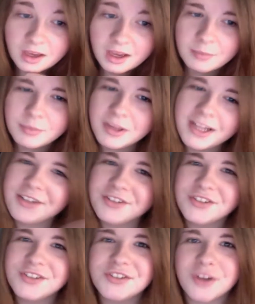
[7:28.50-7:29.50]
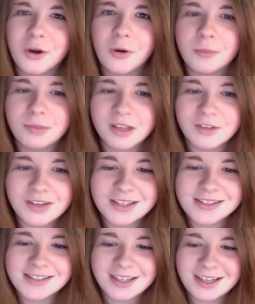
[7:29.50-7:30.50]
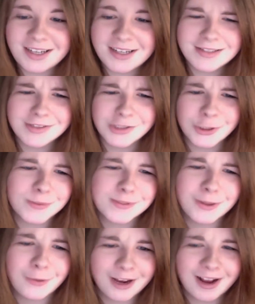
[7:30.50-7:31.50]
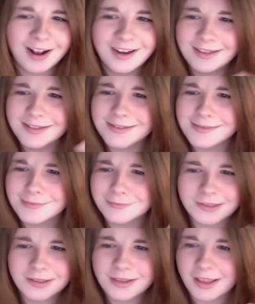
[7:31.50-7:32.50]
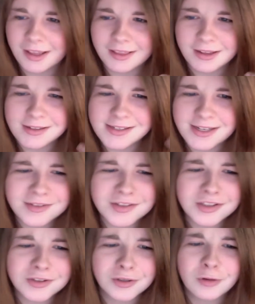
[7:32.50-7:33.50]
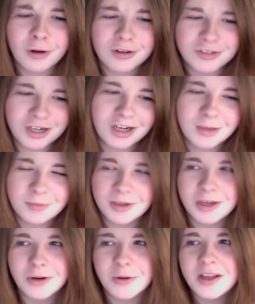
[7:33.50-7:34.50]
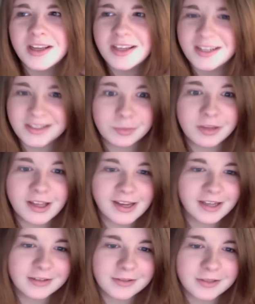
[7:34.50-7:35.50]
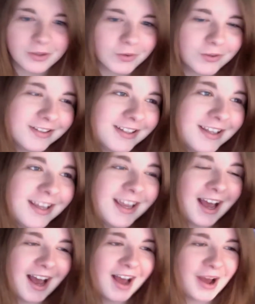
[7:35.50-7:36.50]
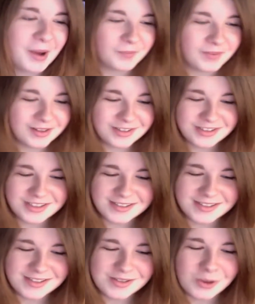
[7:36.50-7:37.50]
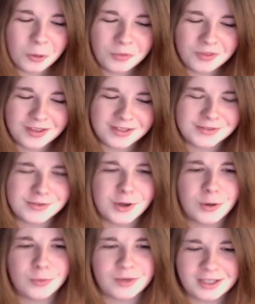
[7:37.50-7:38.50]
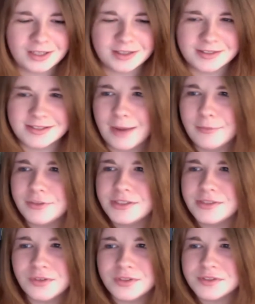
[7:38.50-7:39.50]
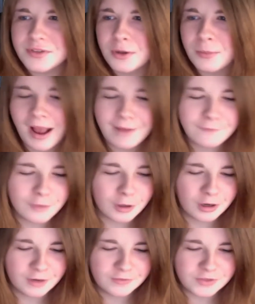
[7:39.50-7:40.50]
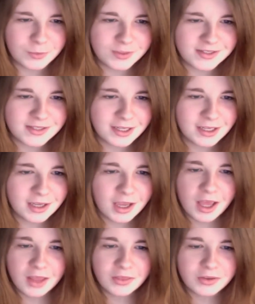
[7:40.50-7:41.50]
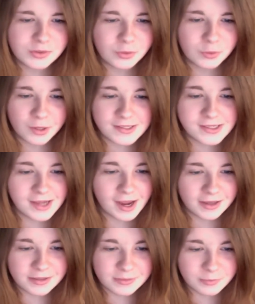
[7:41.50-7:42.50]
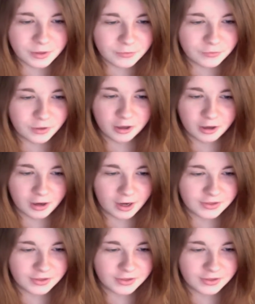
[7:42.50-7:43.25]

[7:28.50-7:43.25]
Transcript: And Blaine is just so oblivious. Like, he doesn't know what's going on. He doesn't think that Tina still has a crush on him. You know, it's Blaine. So, it's just, this whole thing is so ridiculous. I would just feel so bad for her if she wasn't, like, this crazy ass motherfucker.